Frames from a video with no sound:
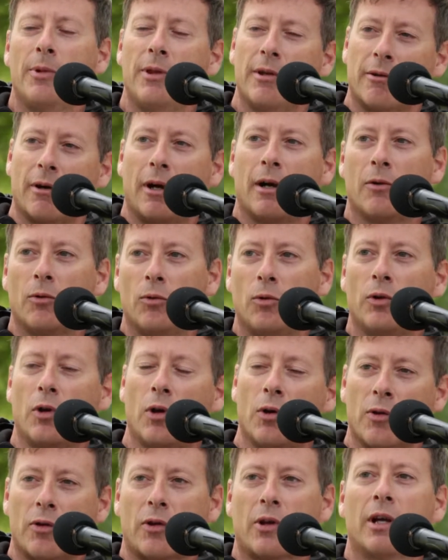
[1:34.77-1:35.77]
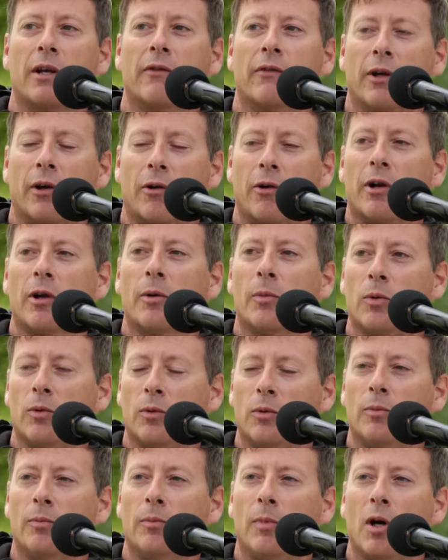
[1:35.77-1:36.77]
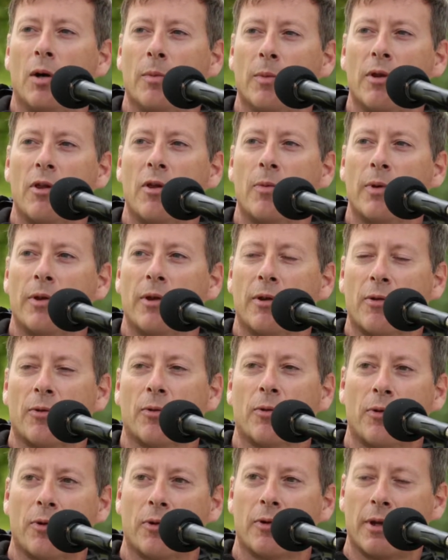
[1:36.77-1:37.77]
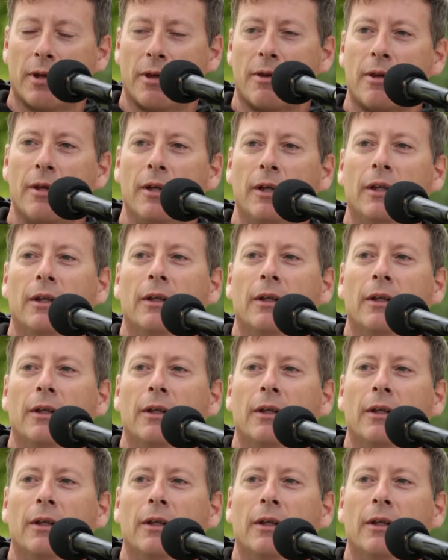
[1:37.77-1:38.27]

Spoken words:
and there are all those kind of incredible moments, but there's also these,